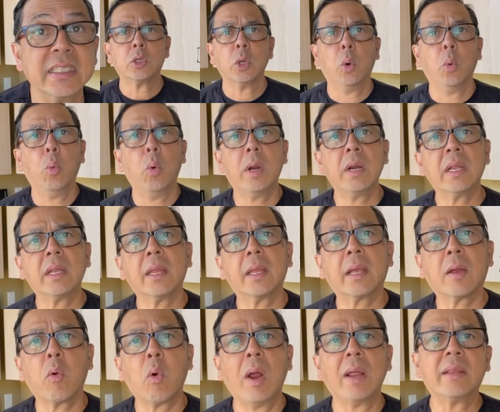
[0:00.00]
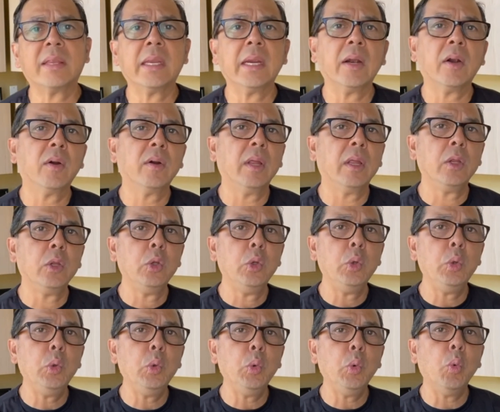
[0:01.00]
So one of the criteria that
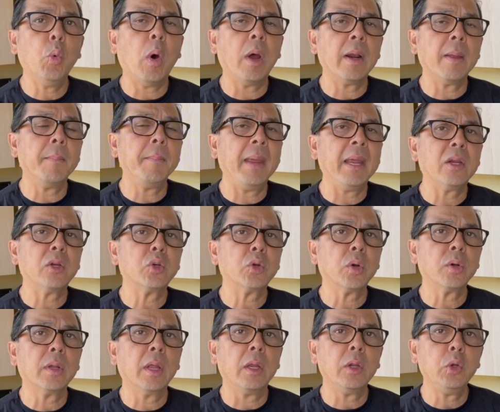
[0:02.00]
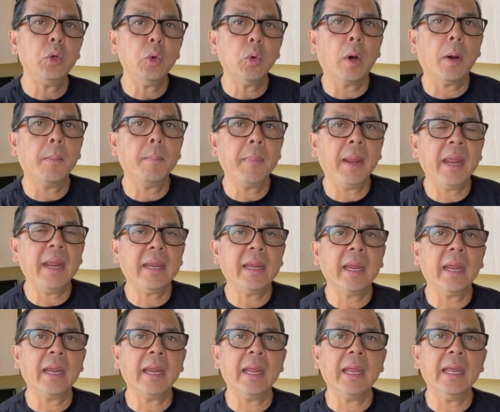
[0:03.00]
you want to make sure that you are
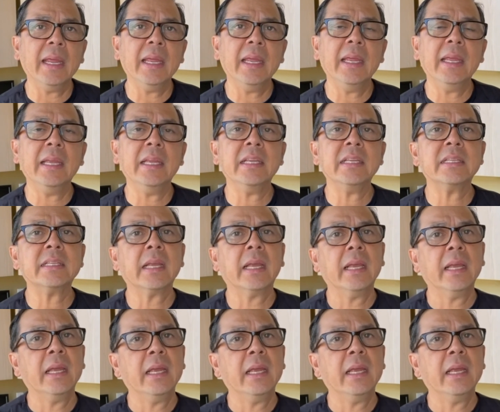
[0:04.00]
making is